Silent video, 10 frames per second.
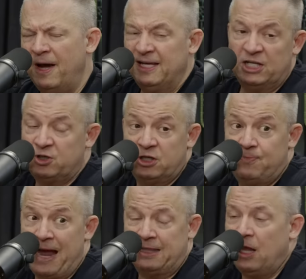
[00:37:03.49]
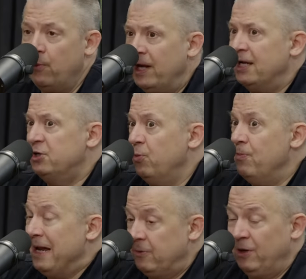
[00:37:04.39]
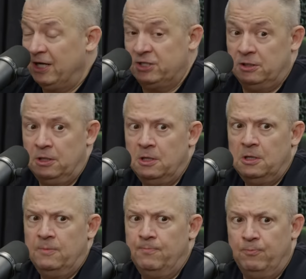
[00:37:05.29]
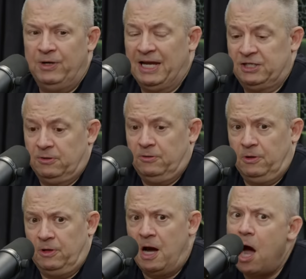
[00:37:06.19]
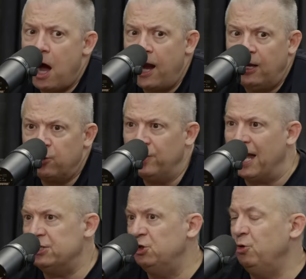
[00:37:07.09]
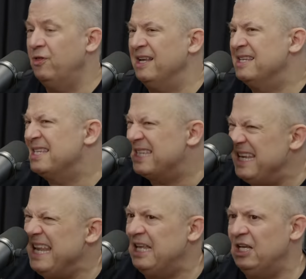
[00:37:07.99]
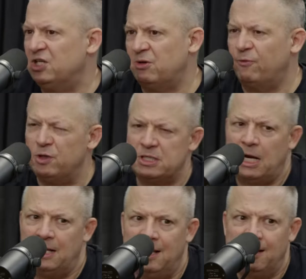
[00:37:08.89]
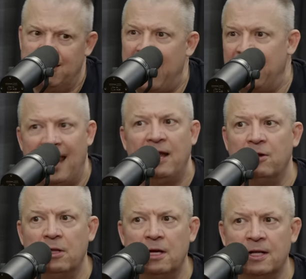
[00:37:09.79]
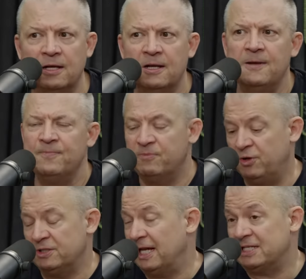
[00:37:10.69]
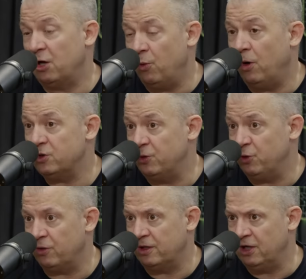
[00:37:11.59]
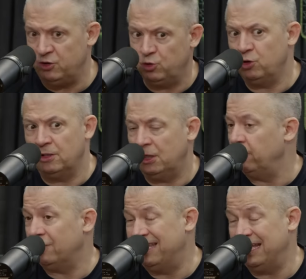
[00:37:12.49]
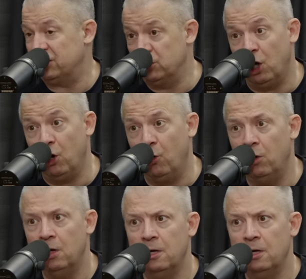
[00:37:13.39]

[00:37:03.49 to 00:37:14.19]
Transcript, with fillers: I guess because back then we had to make, we had to, we had to uh, hide or we had to do things sneaky. So I've always kind of like that angle on it because that's how it was when you were a kid. You couldn't let other kids know.